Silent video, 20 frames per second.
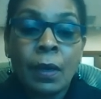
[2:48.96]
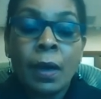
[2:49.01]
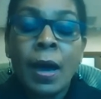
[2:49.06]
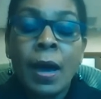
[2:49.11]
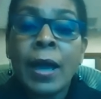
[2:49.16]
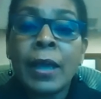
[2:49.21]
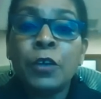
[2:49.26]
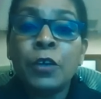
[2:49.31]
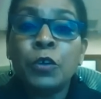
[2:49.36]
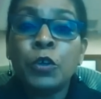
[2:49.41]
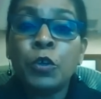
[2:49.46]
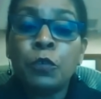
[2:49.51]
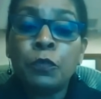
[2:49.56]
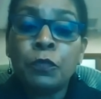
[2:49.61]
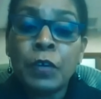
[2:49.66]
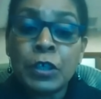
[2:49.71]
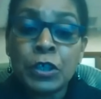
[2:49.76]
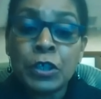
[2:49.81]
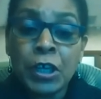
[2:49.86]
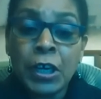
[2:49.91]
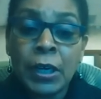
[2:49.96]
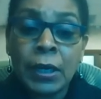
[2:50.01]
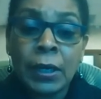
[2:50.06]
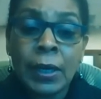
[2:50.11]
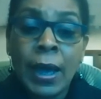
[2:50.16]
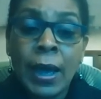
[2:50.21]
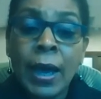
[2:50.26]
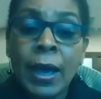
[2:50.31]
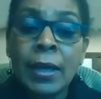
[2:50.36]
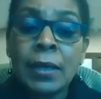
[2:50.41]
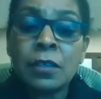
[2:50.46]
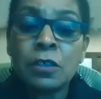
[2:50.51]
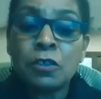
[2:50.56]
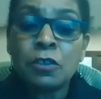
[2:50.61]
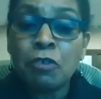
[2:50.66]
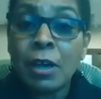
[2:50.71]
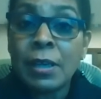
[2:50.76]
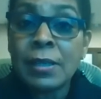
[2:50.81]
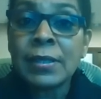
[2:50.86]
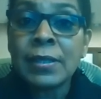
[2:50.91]
IUU fishing and
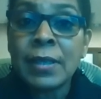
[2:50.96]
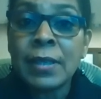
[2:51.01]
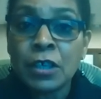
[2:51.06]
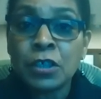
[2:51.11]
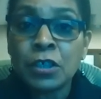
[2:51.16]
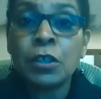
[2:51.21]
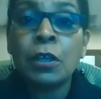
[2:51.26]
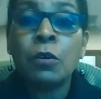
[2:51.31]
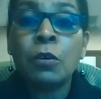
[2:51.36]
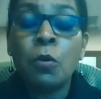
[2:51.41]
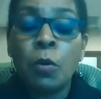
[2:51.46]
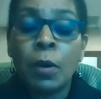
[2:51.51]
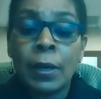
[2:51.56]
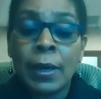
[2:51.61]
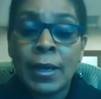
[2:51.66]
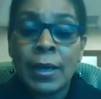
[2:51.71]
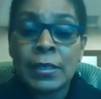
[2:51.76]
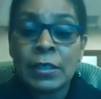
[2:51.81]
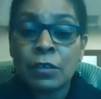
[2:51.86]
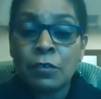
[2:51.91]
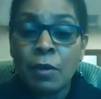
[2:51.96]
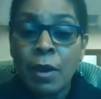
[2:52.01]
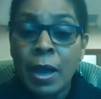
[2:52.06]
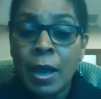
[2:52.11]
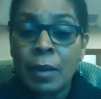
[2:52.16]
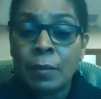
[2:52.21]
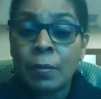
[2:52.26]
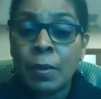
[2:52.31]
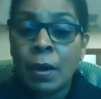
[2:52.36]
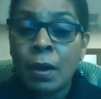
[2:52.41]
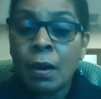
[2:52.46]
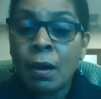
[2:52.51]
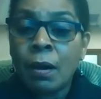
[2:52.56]
transnational organized crime